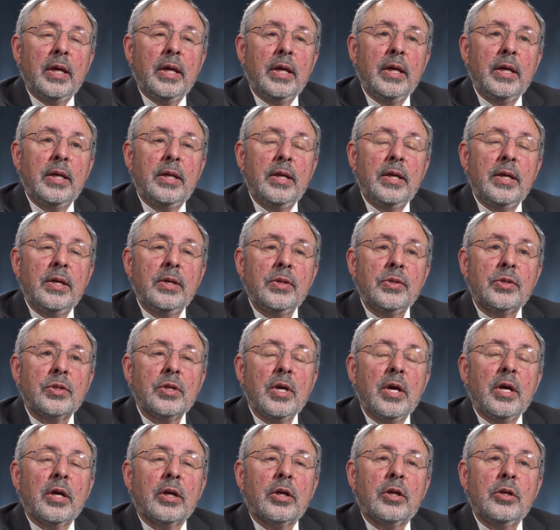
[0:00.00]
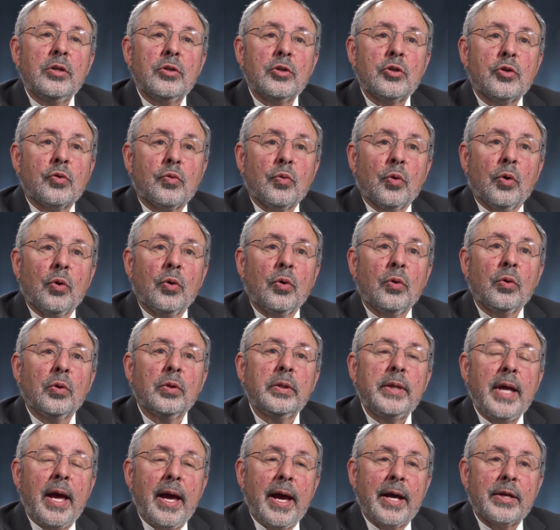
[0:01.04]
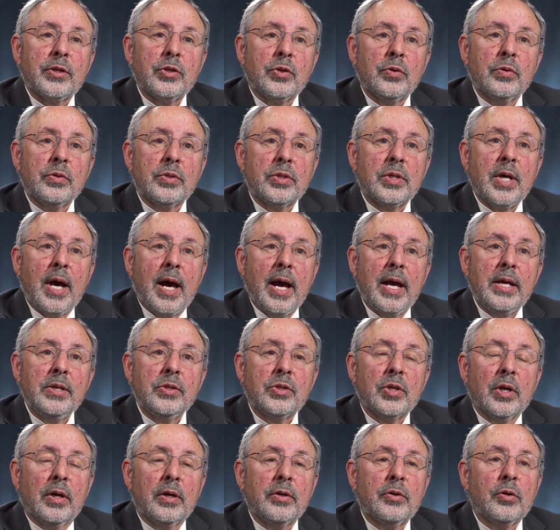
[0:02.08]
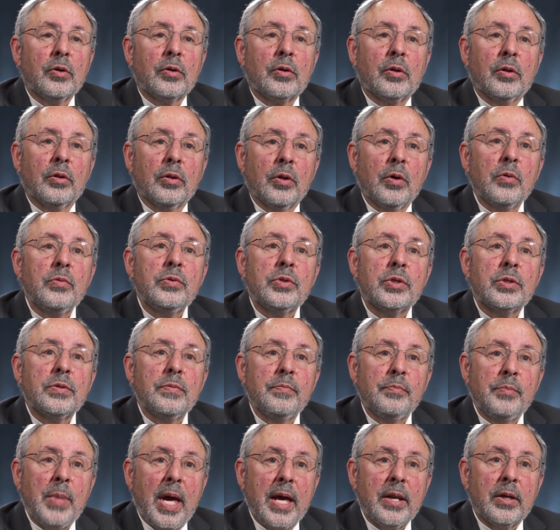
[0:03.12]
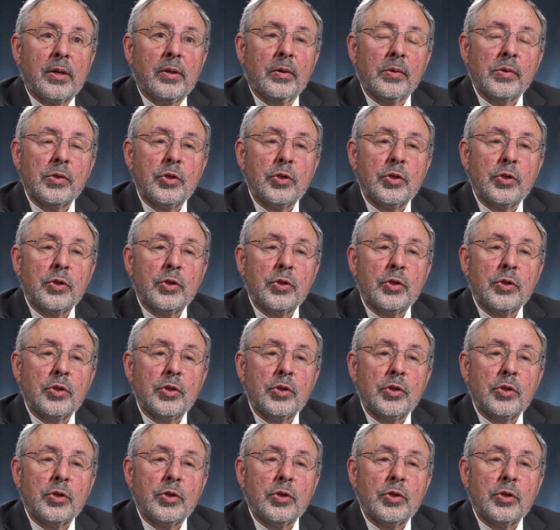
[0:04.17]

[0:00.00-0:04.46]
It is controlled exercise under close medical